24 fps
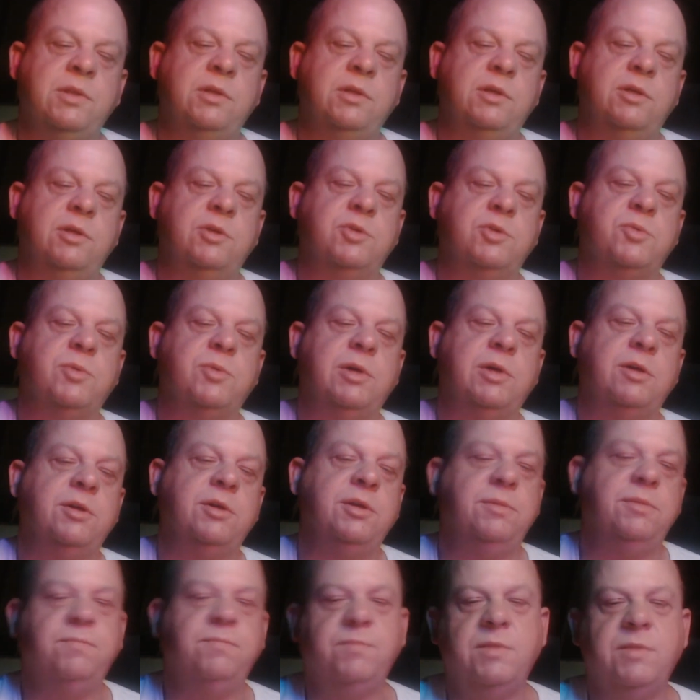as well.
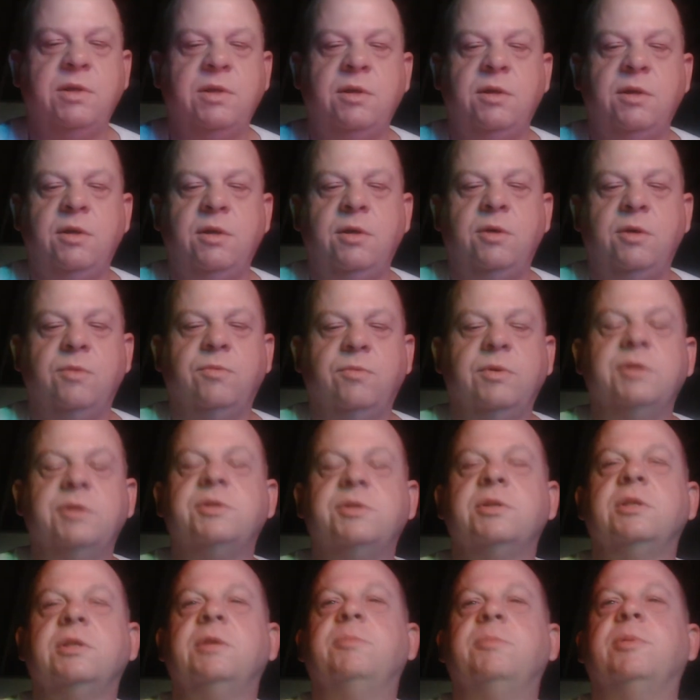He
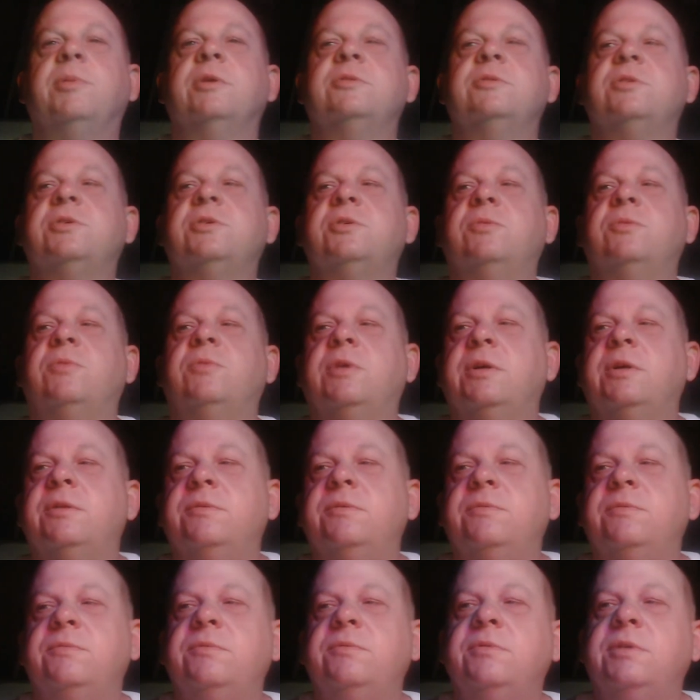recently purchased the
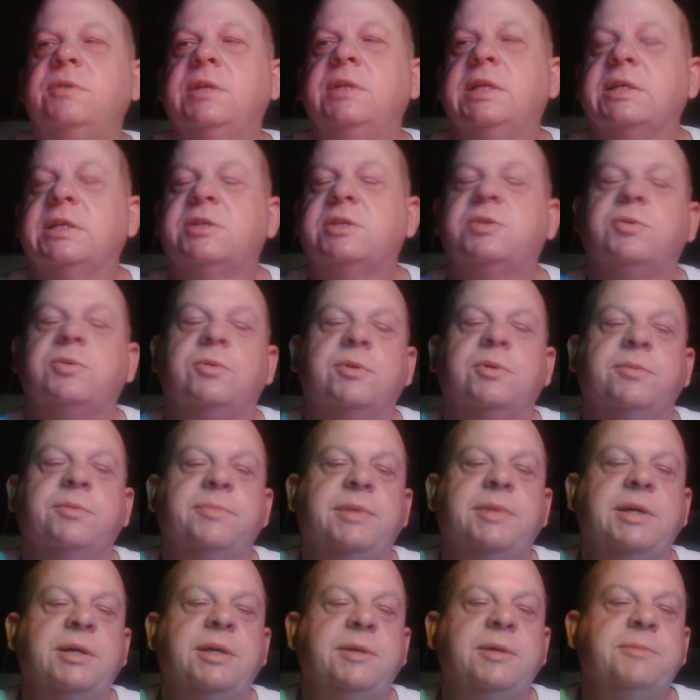one next door to
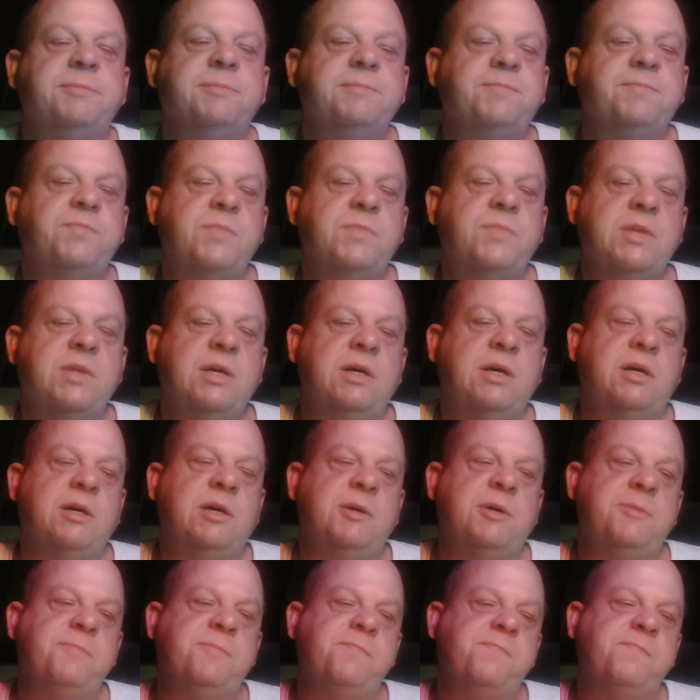me.
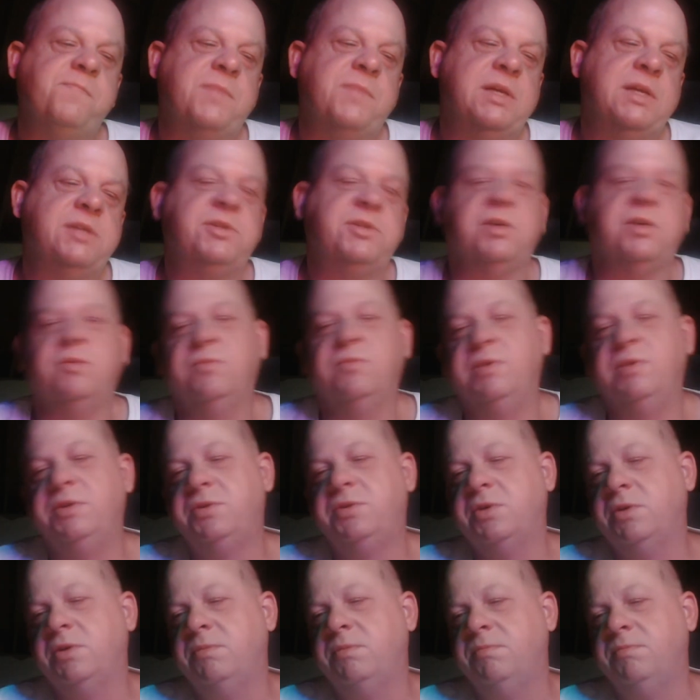I say
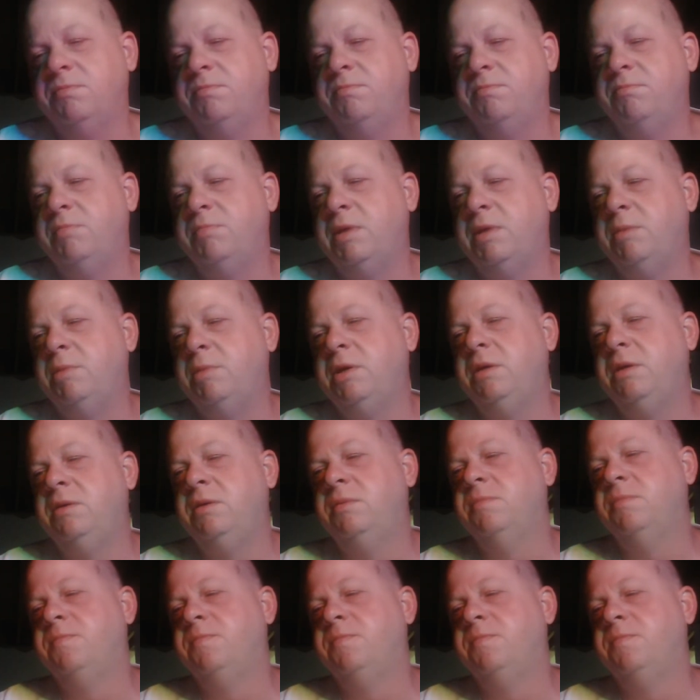recent, maybe